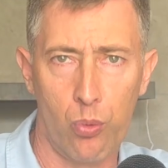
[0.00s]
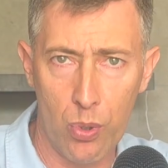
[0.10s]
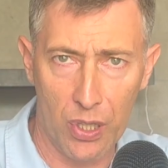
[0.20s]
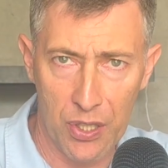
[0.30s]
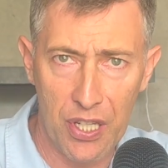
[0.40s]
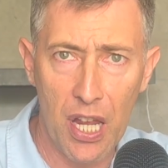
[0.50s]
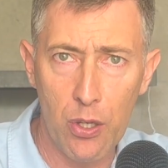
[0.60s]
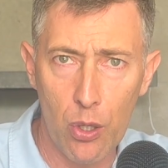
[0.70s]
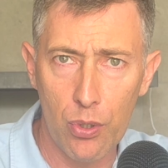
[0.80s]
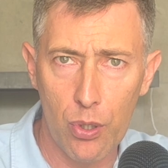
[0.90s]

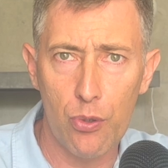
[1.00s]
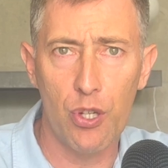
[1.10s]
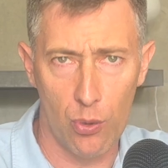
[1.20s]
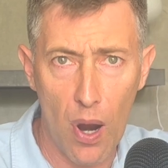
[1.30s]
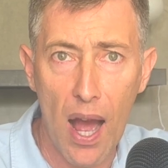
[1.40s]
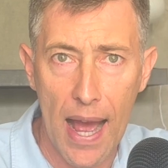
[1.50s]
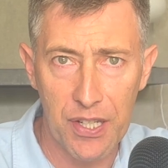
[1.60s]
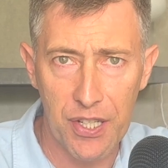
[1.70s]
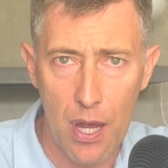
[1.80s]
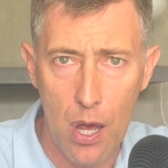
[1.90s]
continued to
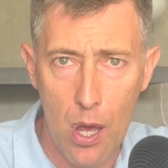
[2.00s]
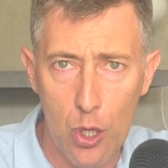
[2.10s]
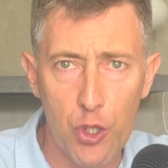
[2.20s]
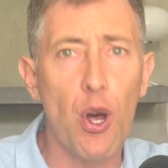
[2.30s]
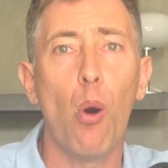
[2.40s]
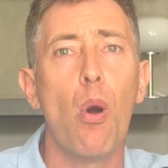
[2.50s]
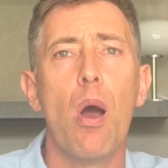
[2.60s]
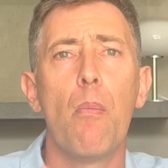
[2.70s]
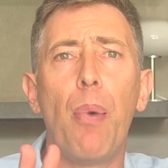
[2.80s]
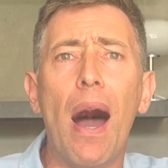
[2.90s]
rise. So
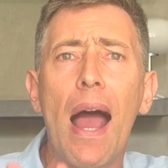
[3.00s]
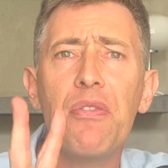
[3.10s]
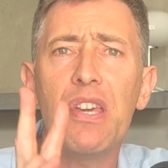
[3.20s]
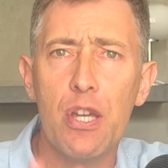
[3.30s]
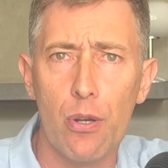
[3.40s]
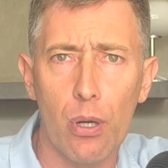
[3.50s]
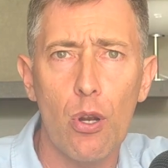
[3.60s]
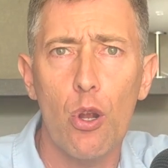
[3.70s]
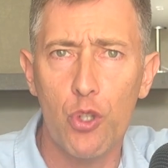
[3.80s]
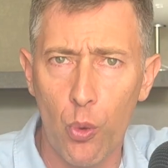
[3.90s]
by the
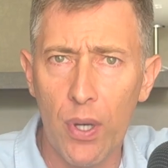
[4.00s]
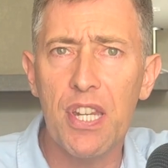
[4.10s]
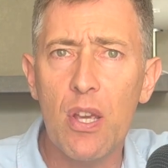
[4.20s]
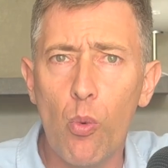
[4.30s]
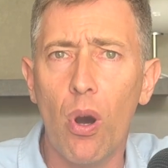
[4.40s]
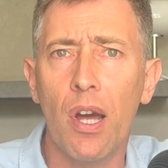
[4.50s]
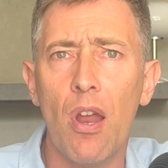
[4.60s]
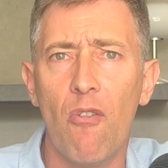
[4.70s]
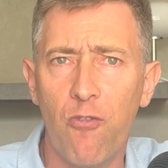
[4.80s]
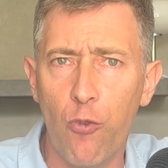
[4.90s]
year
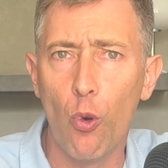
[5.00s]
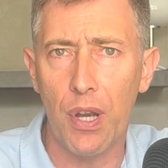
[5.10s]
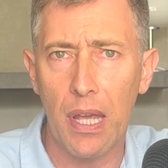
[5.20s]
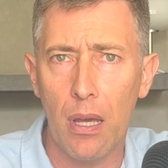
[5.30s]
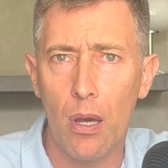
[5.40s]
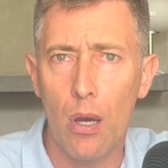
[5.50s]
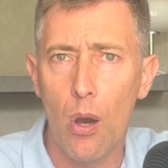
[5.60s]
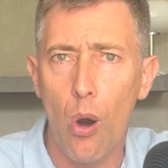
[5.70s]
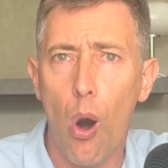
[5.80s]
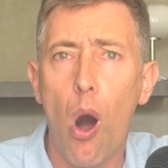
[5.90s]
2140,
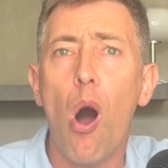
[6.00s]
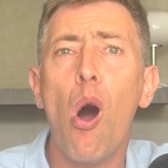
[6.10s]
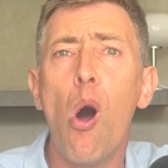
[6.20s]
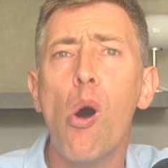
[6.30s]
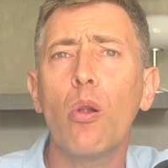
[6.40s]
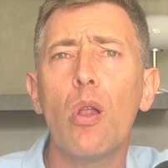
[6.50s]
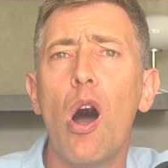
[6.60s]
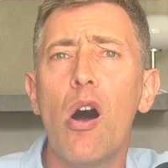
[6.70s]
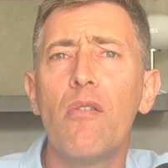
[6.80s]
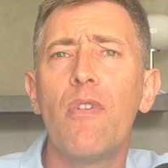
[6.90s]
all
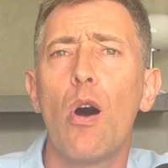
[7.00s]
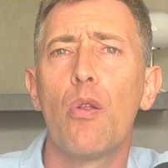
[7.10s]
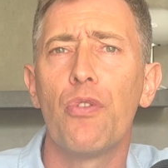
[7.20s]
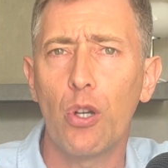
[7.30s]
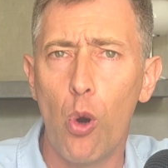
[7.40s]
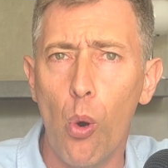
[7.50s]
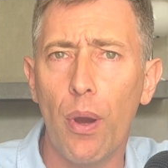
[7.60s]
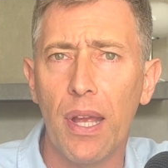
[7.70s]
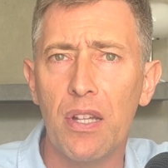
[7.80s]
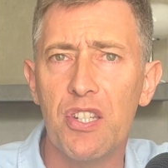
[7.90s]
of the
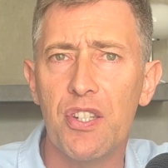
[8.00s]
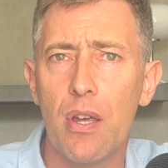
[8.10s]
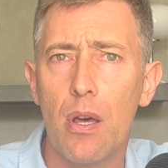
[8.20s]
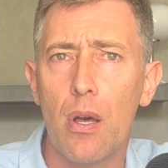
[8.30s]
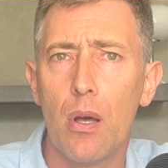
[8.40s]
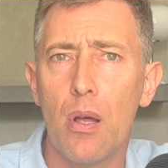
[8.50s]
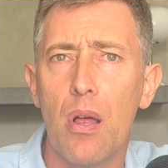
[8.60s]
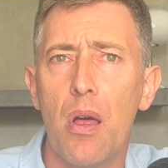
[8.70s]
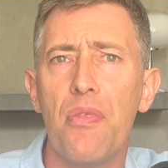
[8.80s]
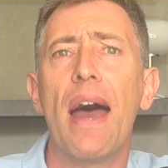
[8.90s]
coins
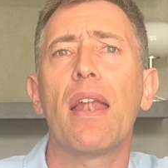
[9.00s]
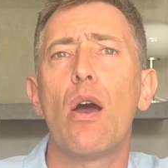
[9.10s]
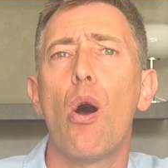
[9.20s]
that